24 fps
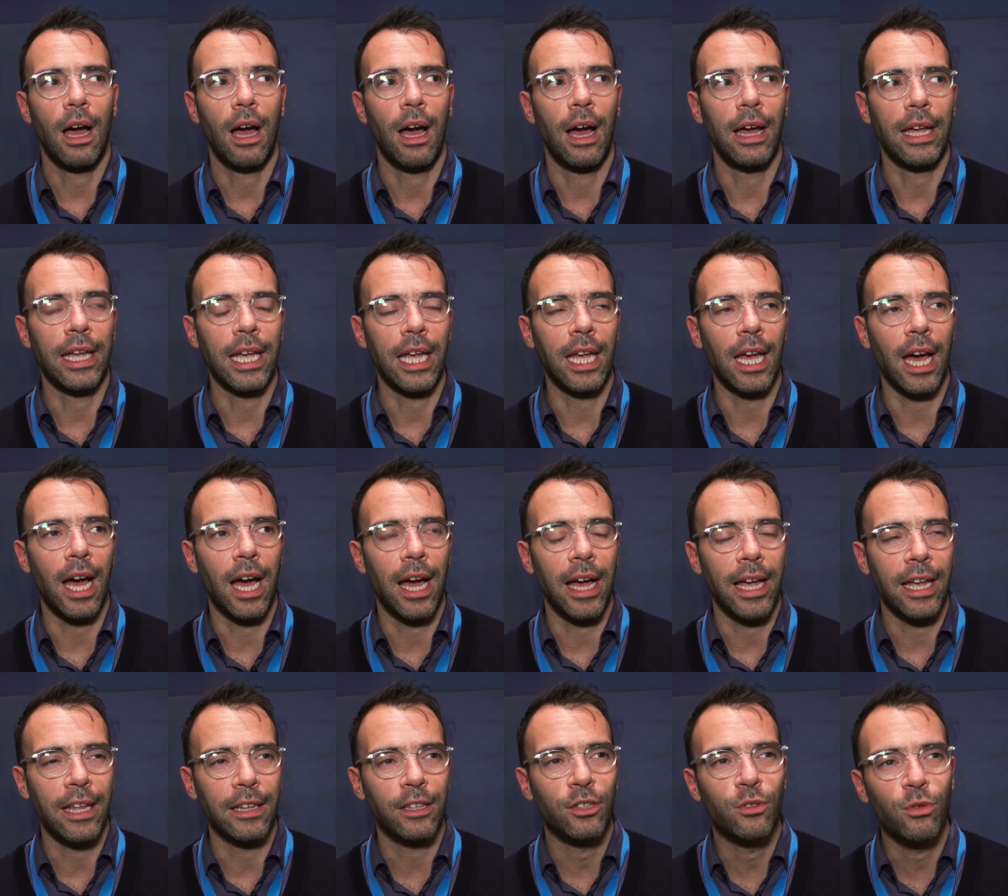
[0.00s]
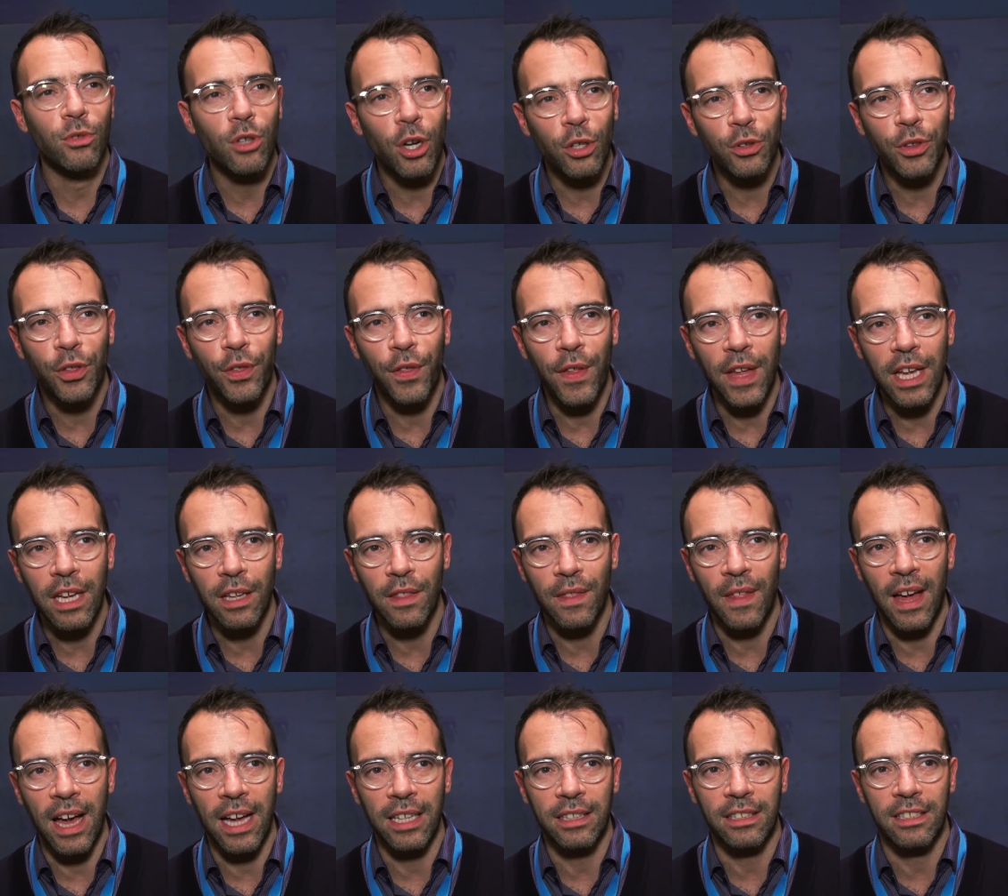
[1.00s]
I, I, do not
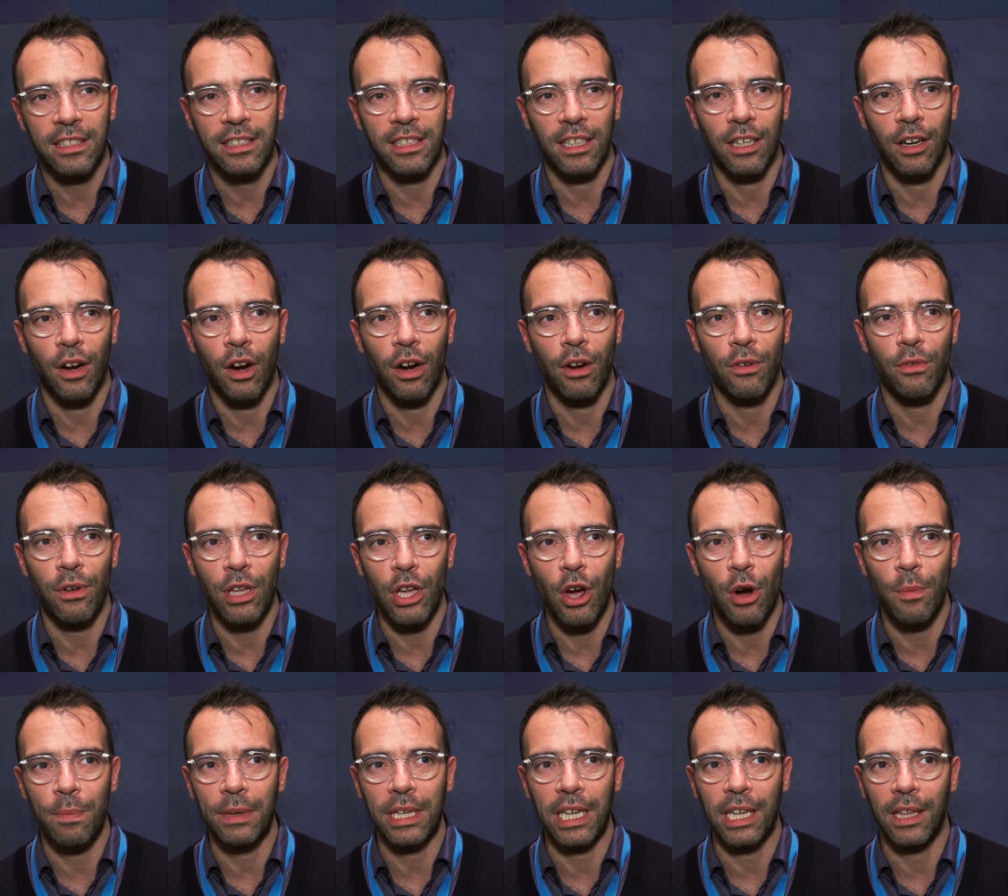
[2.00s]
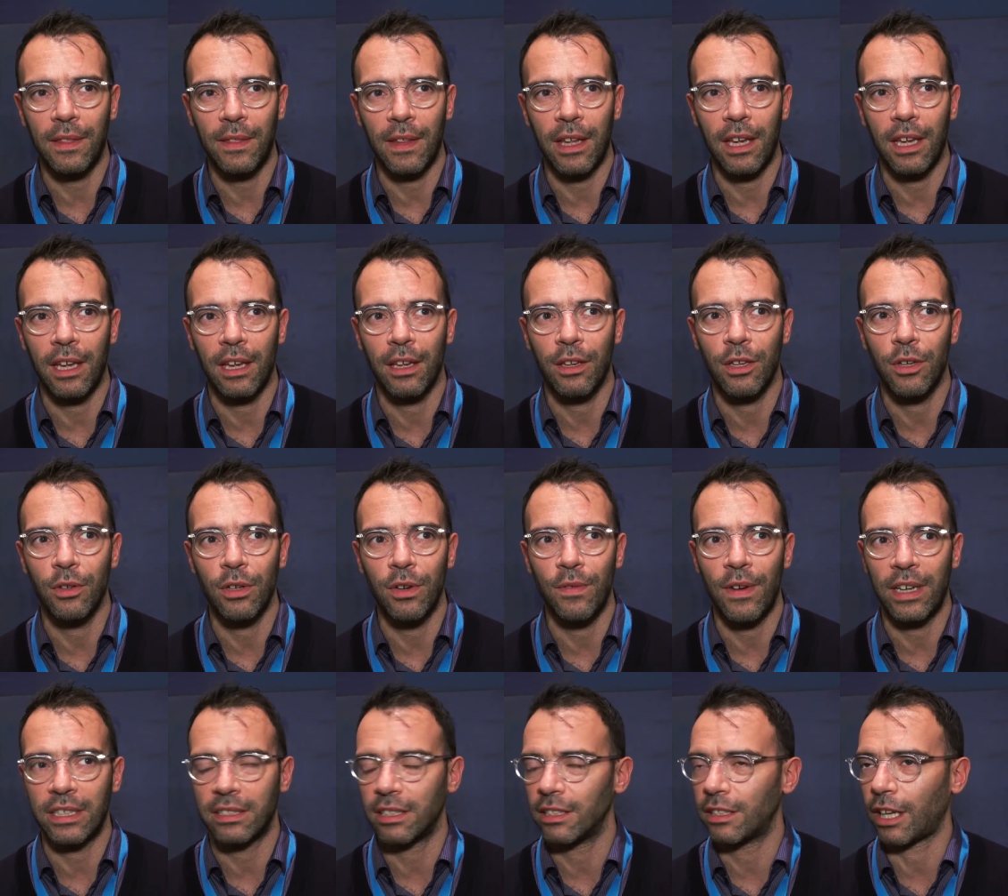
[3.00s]
think that uh, reopening the
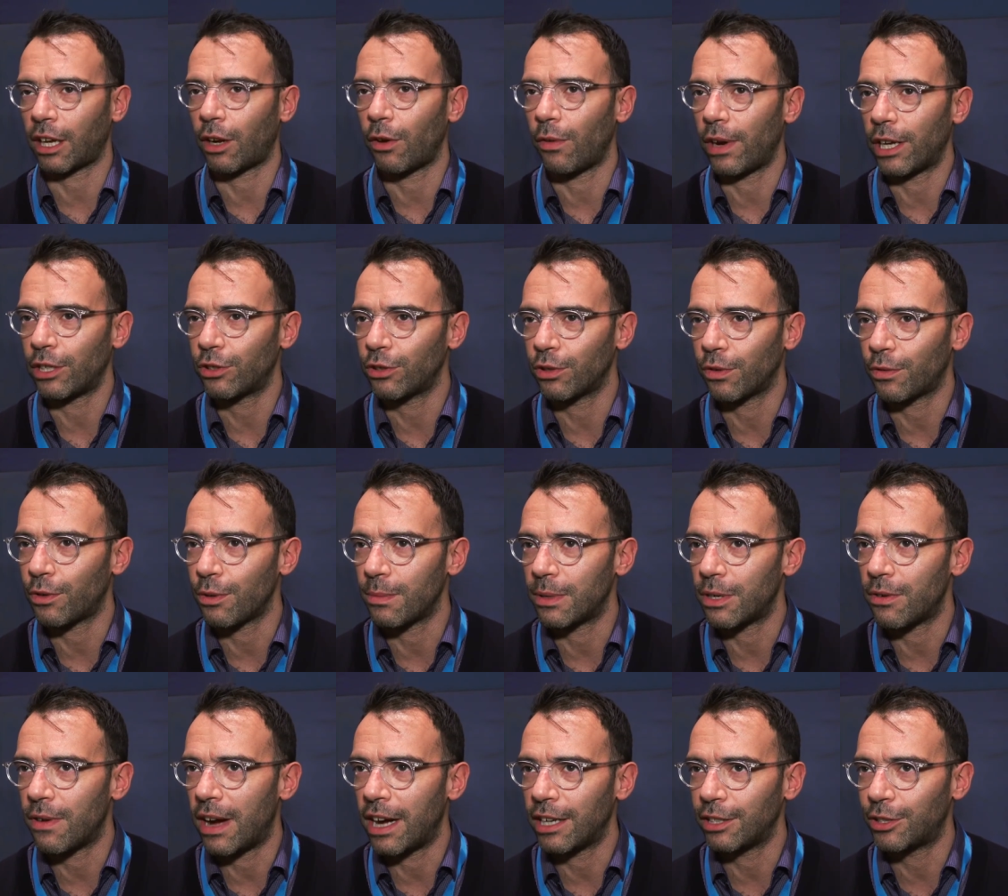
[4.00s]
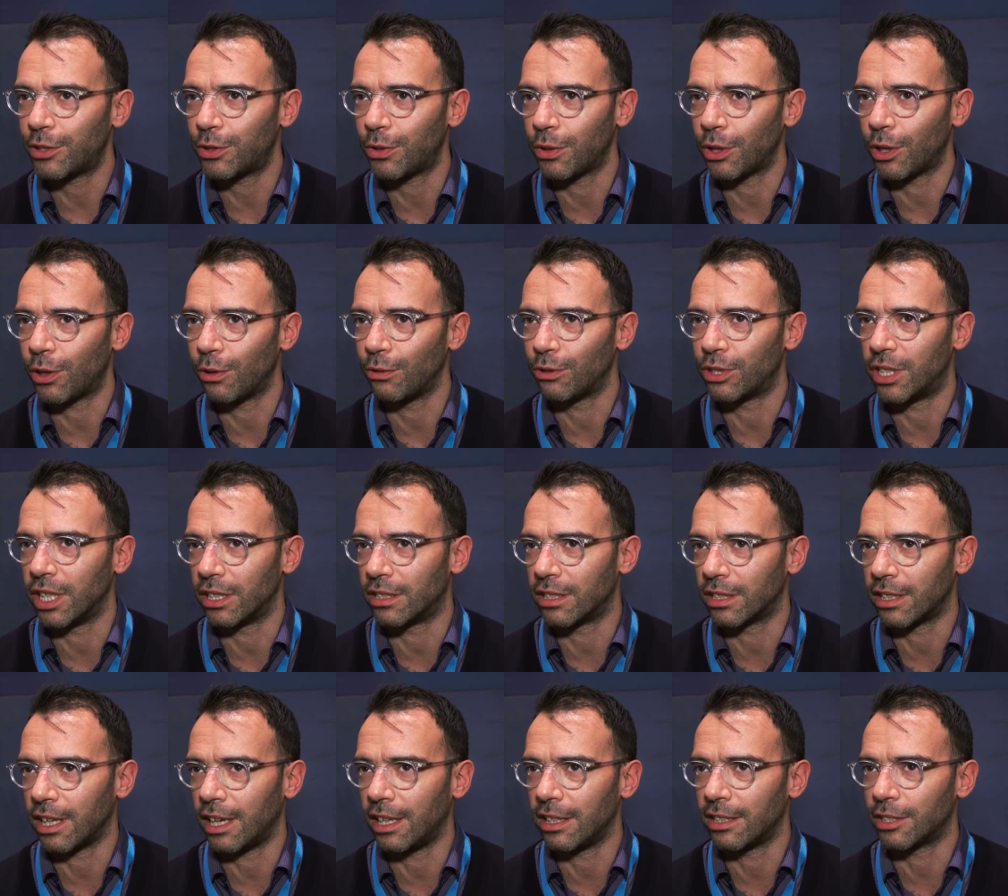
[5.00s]
Universal Declaration of Human Rights to include
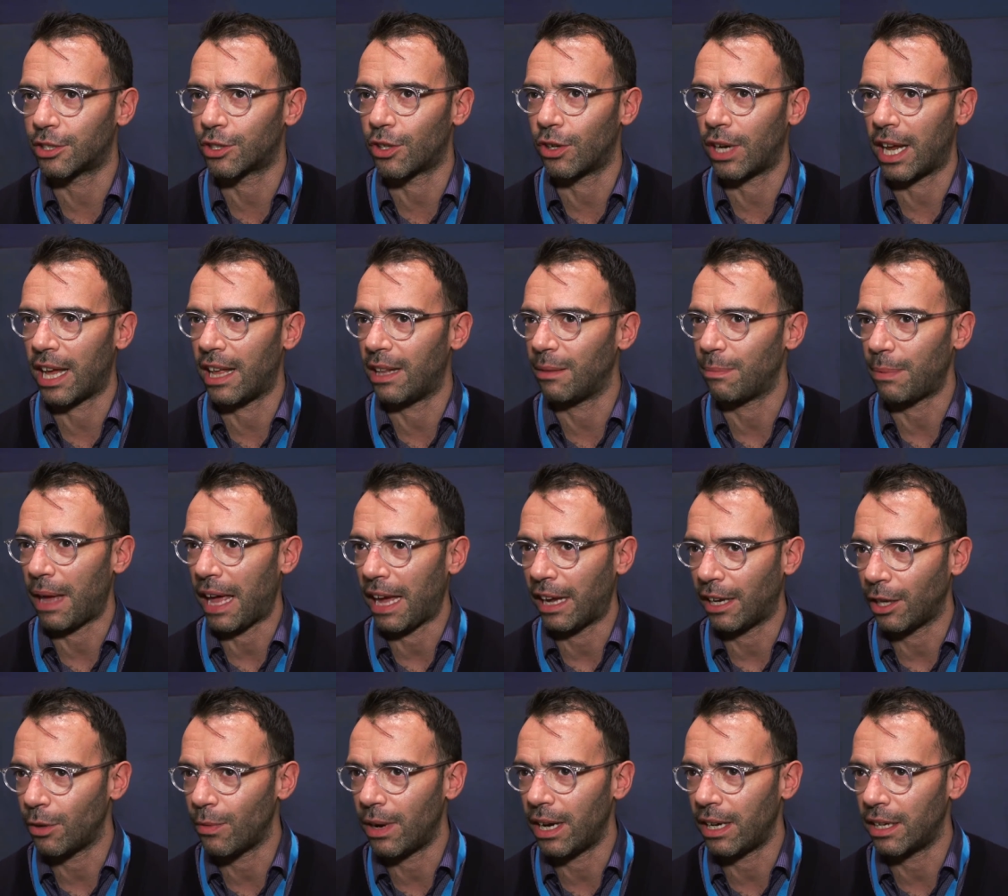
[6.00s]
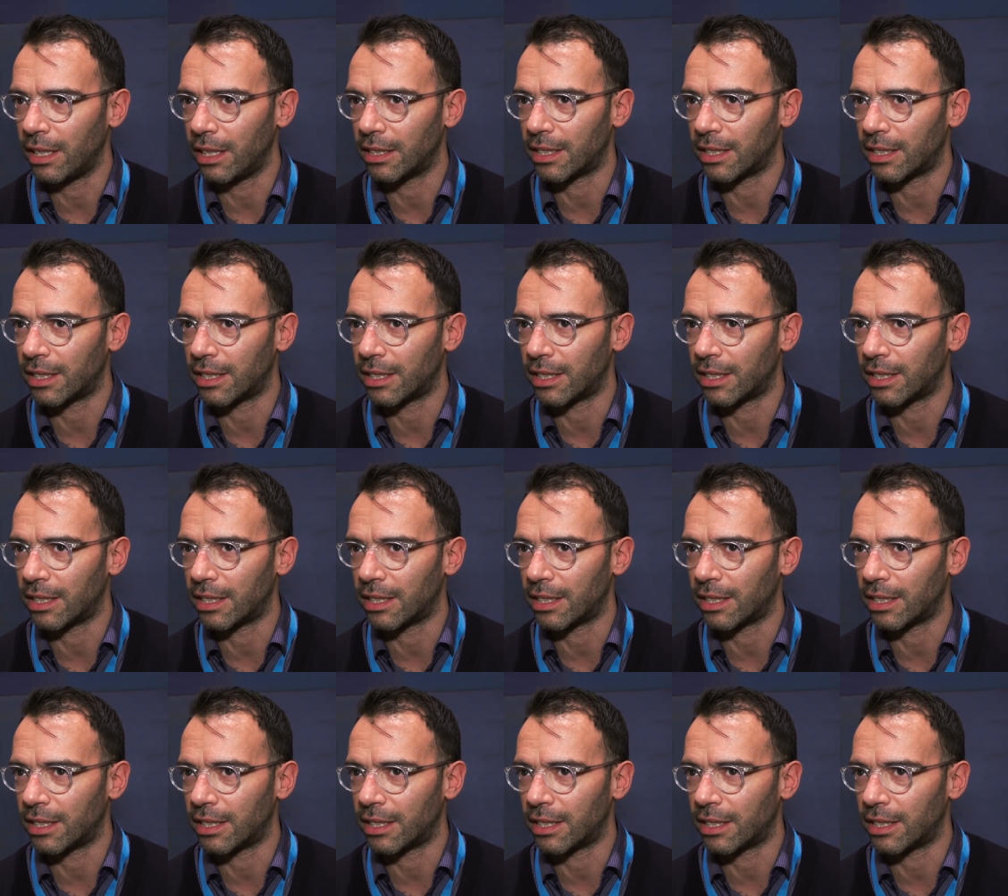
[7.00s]
digital is going to help anyone.